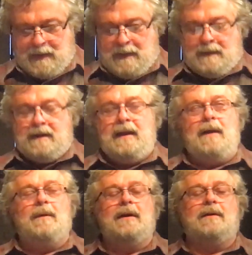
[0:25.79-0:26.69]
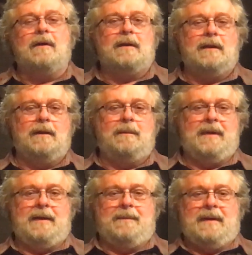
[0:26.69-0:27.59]
Today I want to talk a little
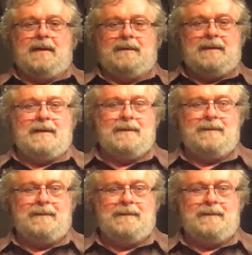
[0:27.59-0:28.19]
bit about,